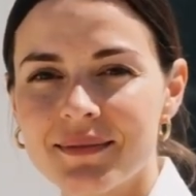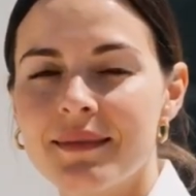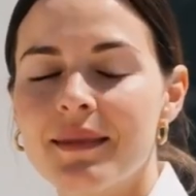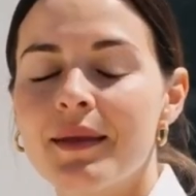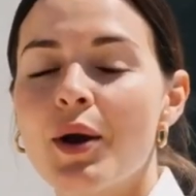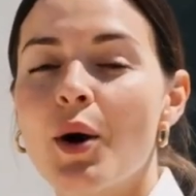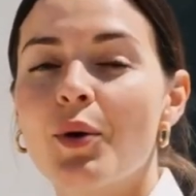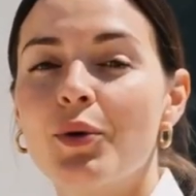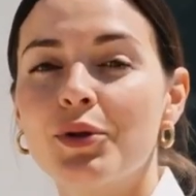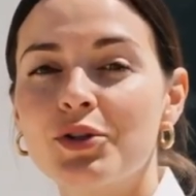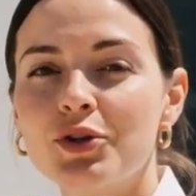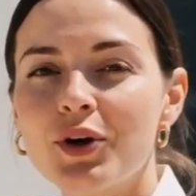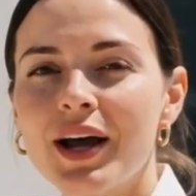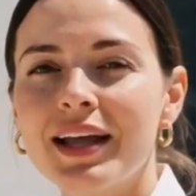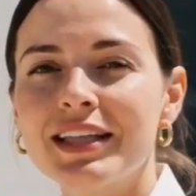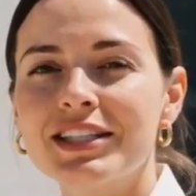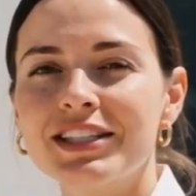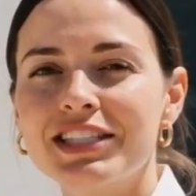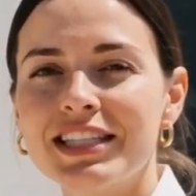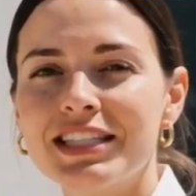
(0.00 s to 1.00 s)
Don't try
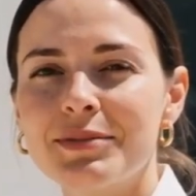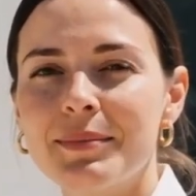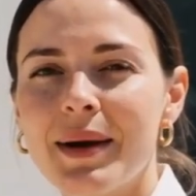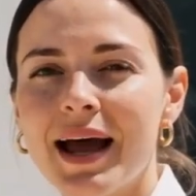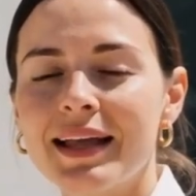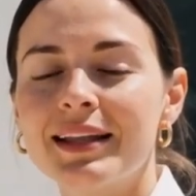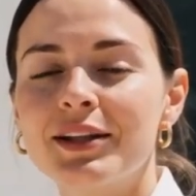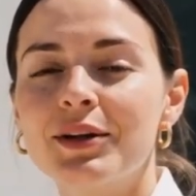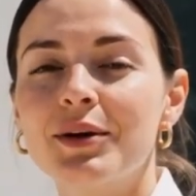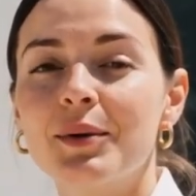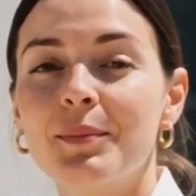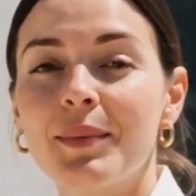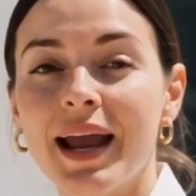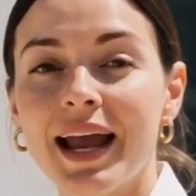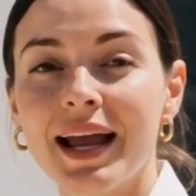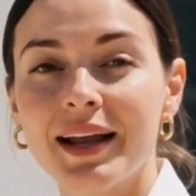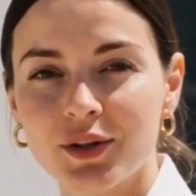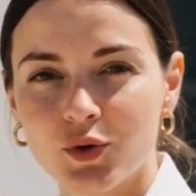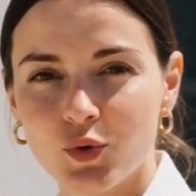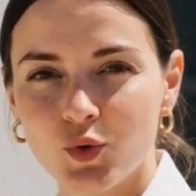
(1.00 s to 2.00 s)
to dismantle the
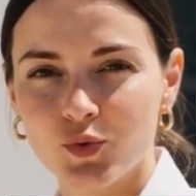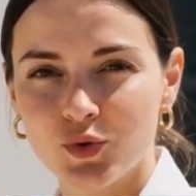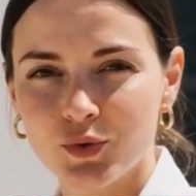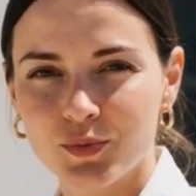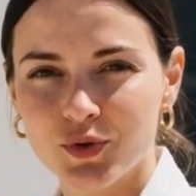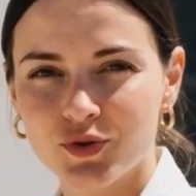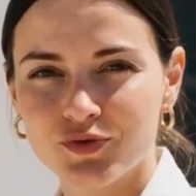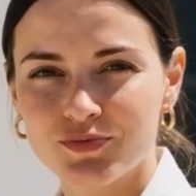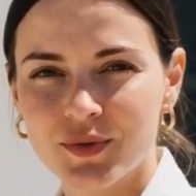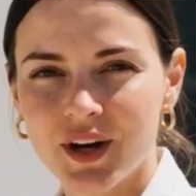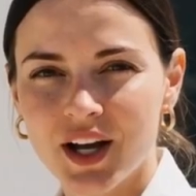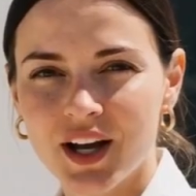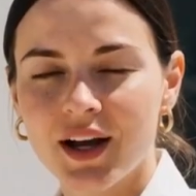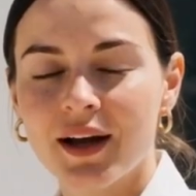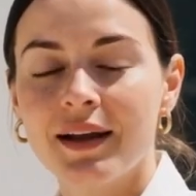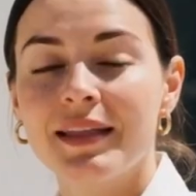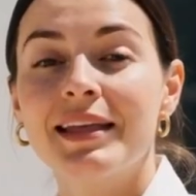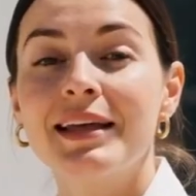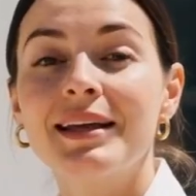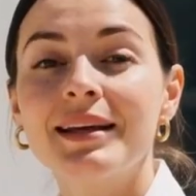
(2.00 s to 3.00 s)
pen or remove
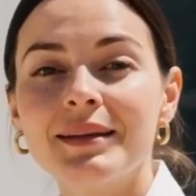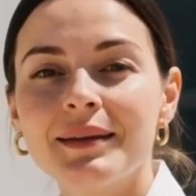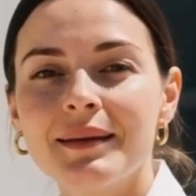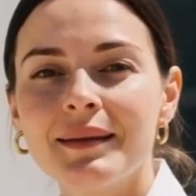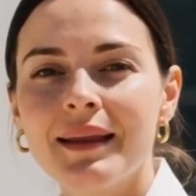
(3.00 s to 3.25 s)
parts.